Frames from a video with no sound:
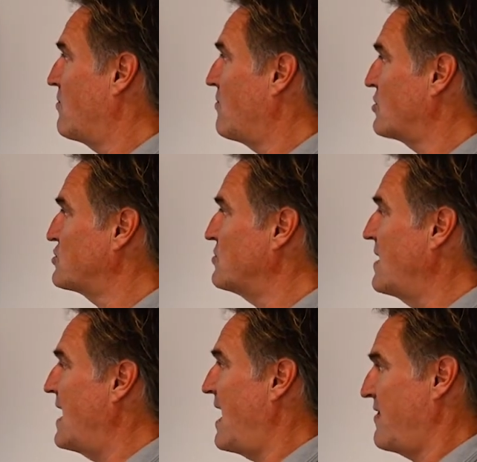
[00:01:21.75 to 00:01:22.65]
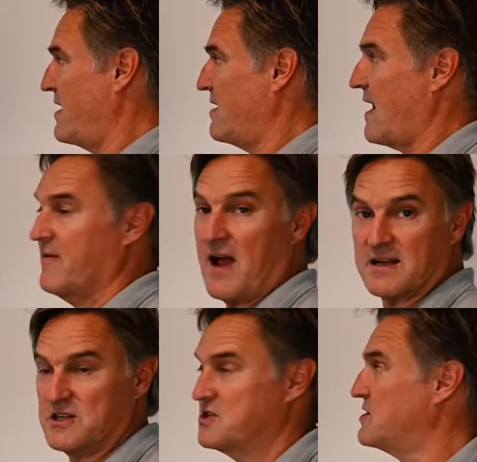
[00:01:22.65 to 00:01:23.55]
module, and then you have
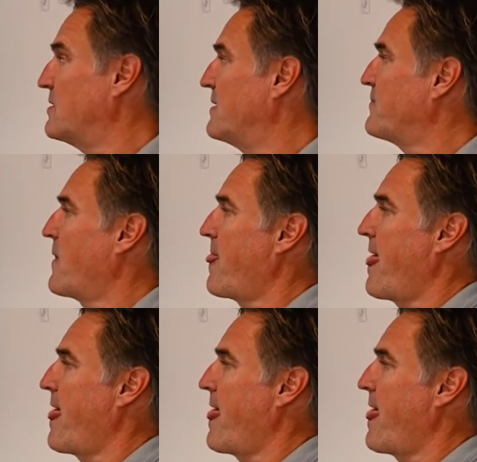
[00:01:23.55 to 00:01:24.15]
access to it.